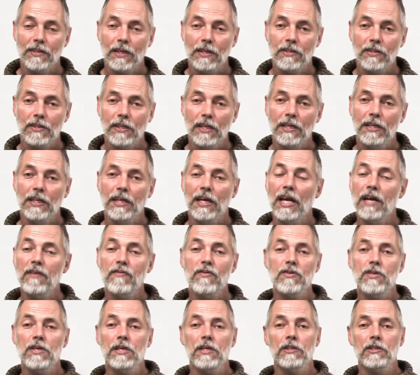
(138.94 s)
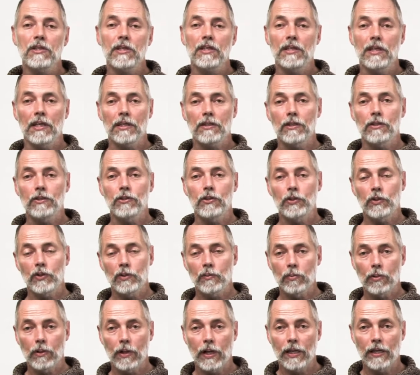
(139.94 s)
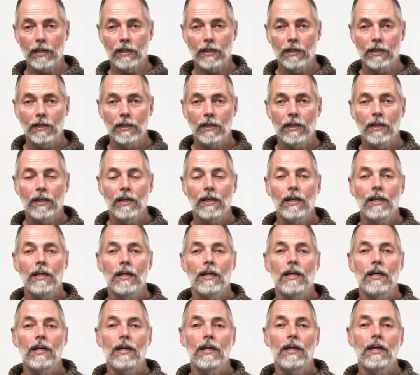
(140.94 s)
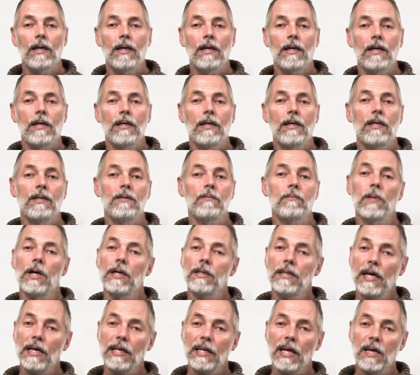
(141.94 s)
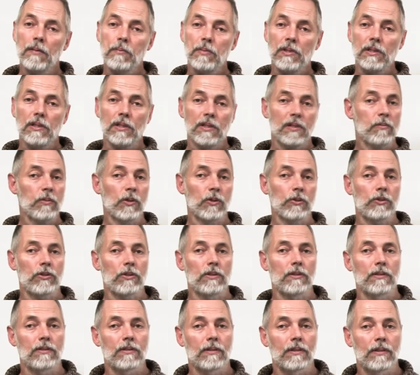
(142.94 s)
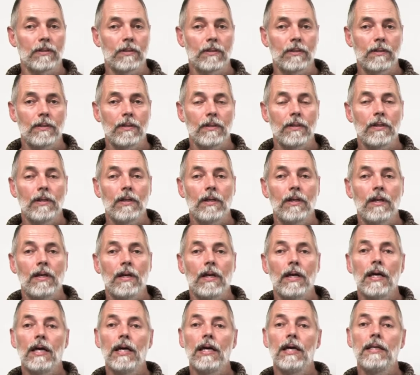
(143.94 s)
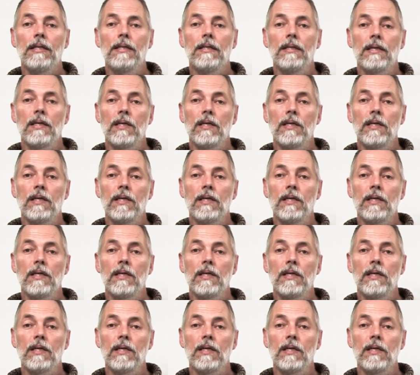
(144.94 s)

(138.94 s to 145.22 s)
as I said, everything is connected to your brain. And by that, I mean emotions. And